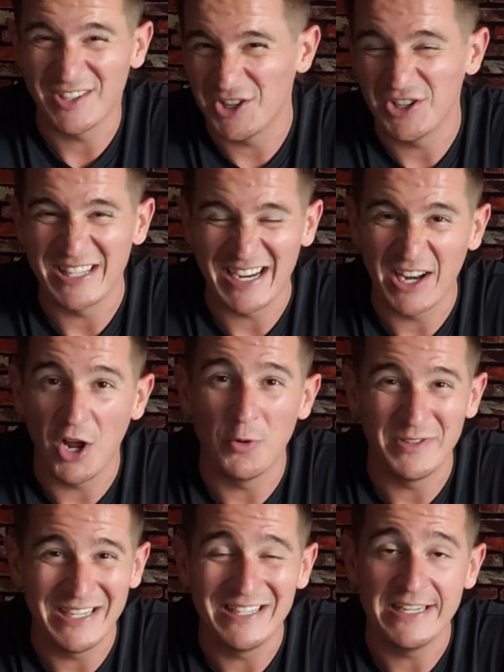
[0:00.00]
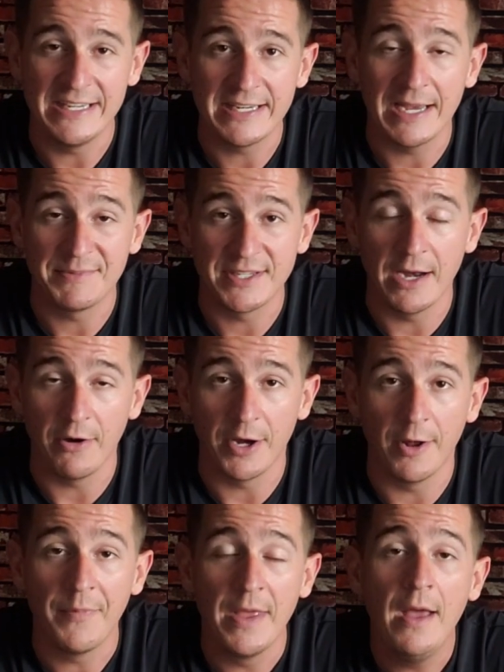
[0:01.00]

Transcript: such as like an OTT type scenario.